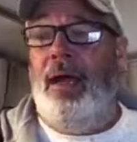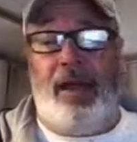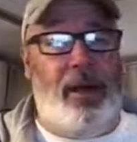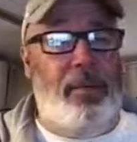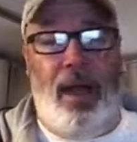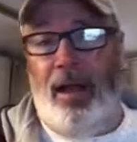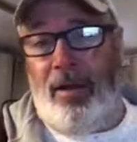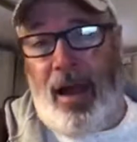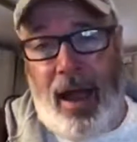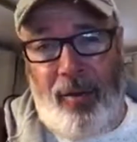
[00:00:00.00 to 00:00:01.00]
come hell
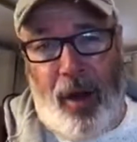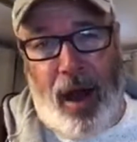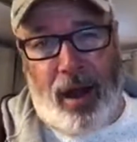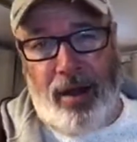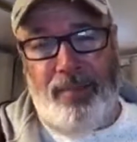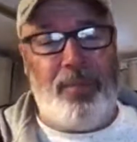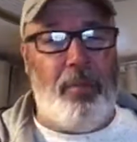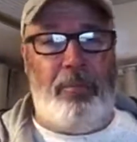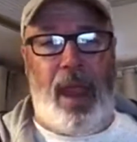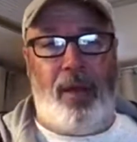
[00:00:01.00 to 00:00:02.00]
or high water,
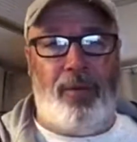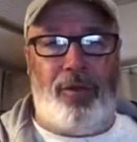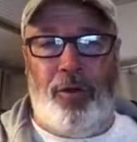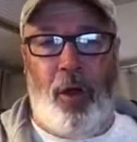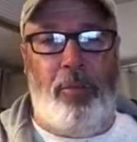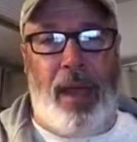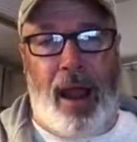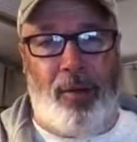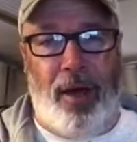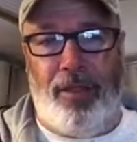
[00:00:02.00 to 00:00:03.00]
bandwidth or no
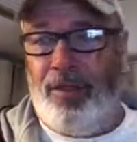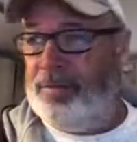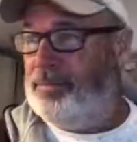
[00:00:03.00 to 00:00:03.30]
bandwidth,